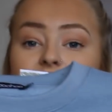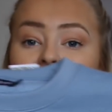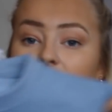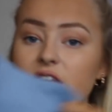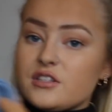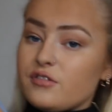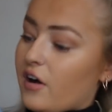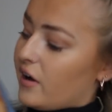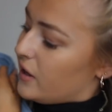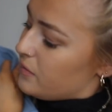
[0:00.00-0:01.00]
tennis
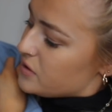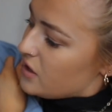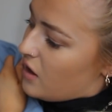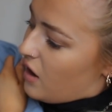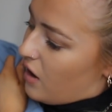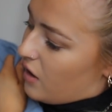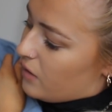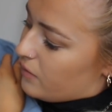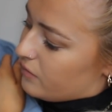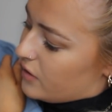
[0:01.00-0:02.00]
vibes,
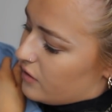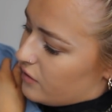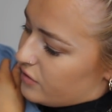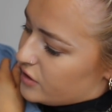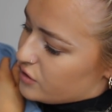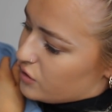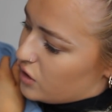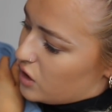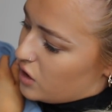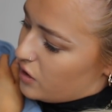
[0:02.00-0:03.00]
official
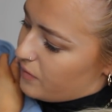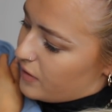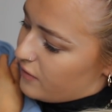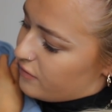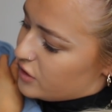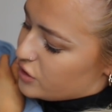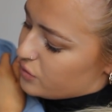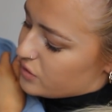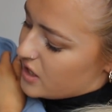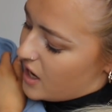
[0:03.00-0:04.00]
club,
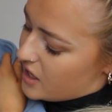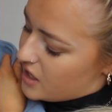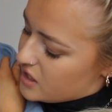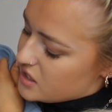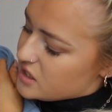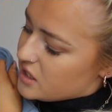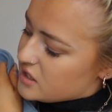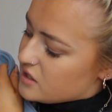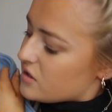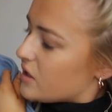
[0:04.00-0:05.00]
official tennis.
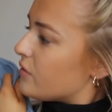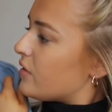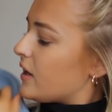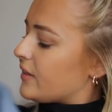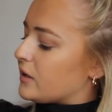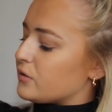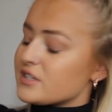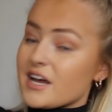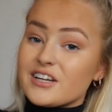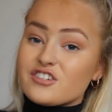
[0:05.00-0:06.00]
It says on it with like little
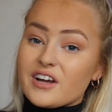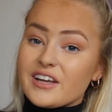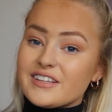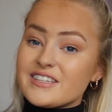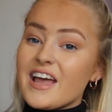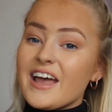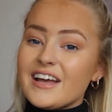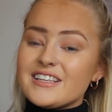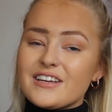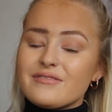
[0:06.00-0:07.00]
tennis rackets.
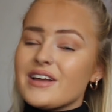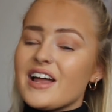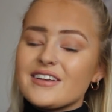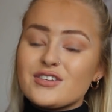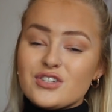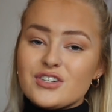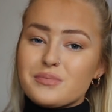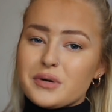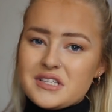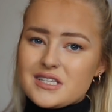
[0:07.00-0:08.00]
It's giving me like
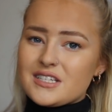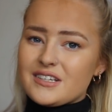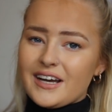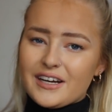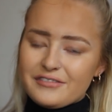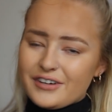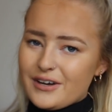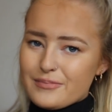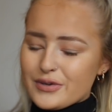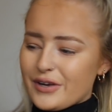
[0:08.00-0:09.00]
such Princess Diana
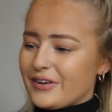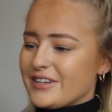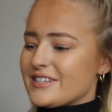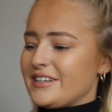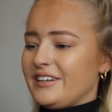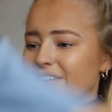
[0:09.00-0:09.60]
vibes. I honestly